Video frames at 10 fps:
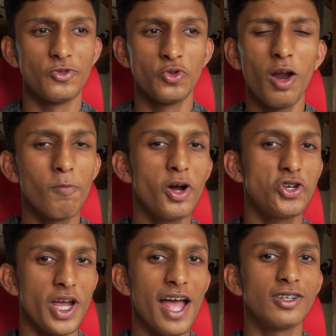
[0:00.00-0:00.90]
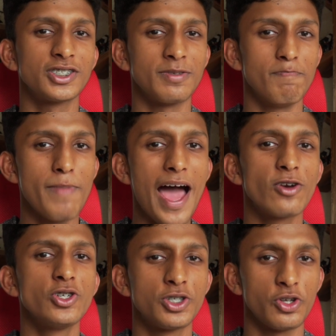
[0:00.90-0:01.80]
not much else
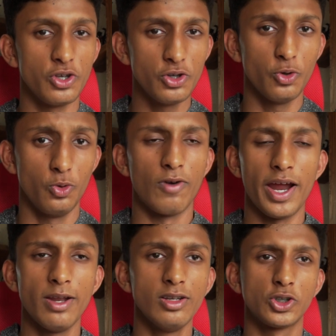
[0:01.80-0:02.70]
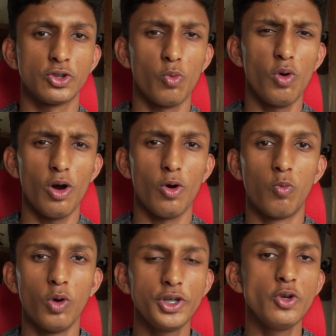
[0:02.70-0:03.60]
matters to you, right? So
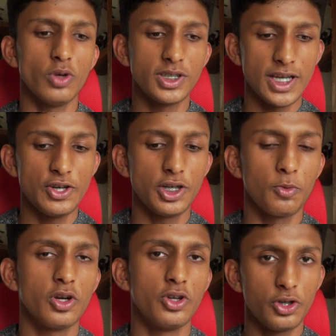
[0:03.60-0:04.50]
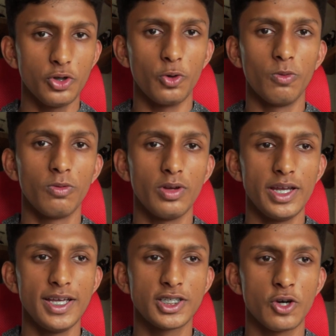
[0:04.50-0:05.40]
what you essentially want to do
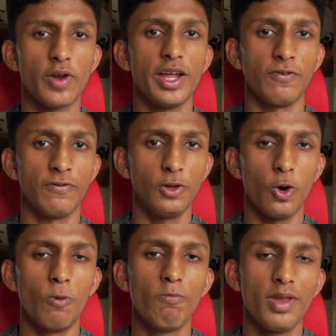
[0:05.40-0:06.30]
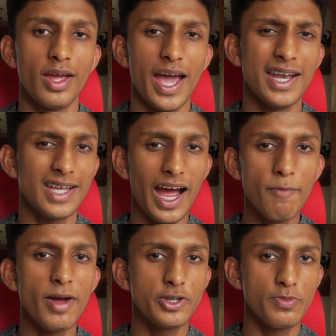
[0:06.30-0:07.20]
is create flow. And
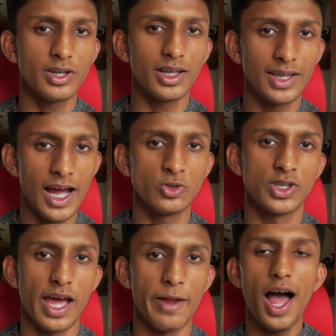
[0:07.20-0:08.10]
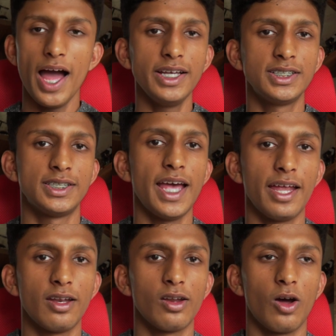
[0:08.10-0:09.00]
time management allows that. I
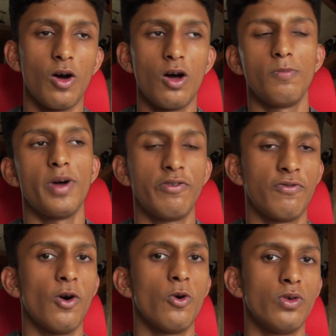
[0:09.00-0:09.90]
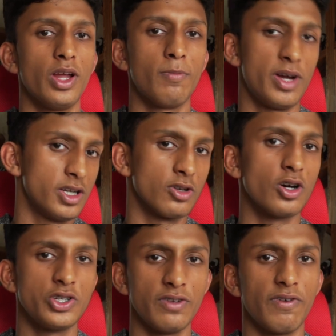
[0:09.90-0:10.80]
set on my phone and my
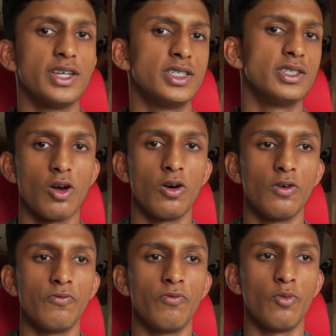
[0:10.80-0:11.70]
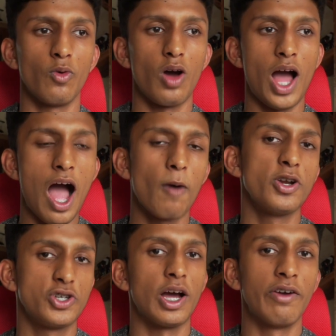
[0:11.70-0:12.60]
technology devices all of them how
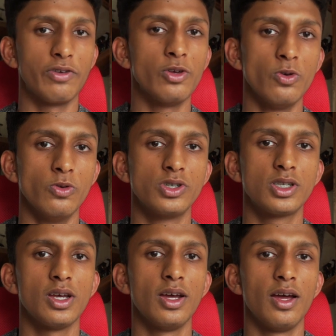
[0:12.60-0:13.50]
much I've used